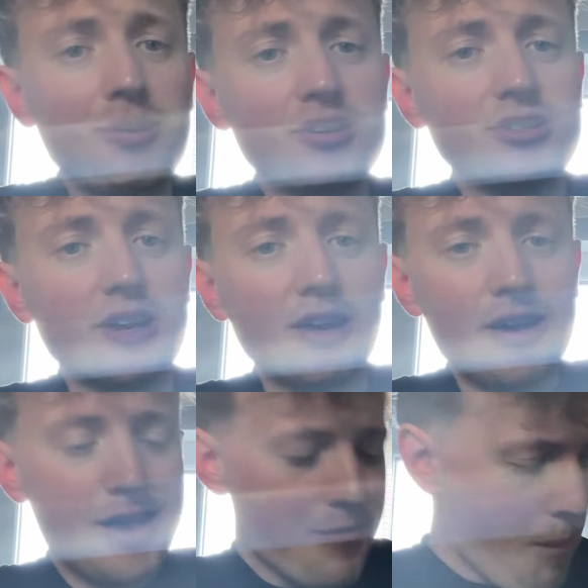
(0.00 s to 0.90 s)
it is in
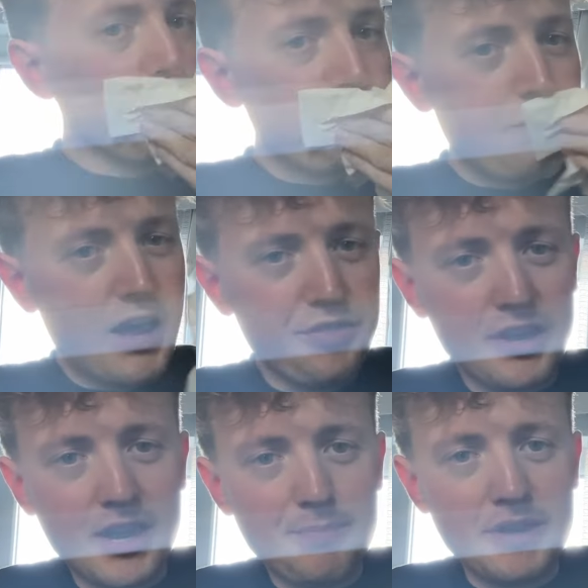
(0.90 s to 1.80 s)
L A. I
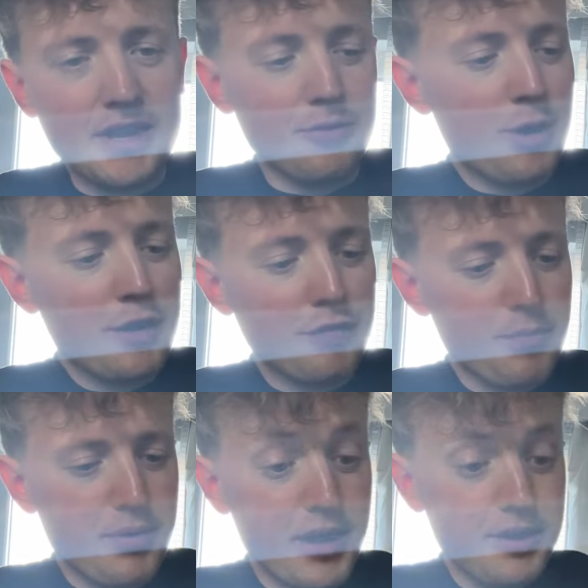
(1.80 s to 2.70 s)
think I'd be getting ready for
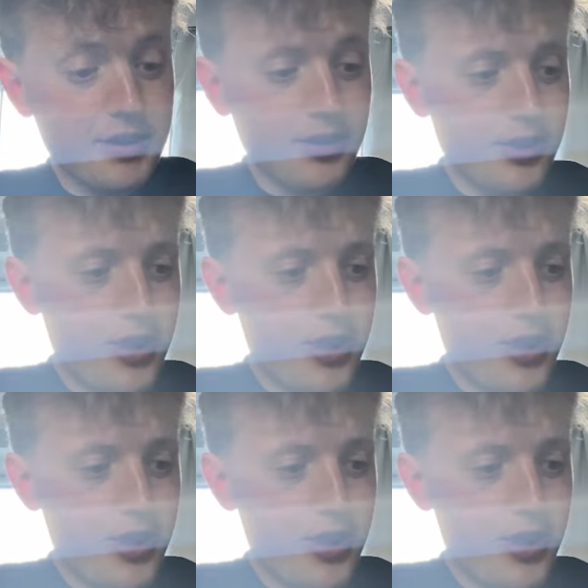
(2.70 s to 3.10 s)
bed in L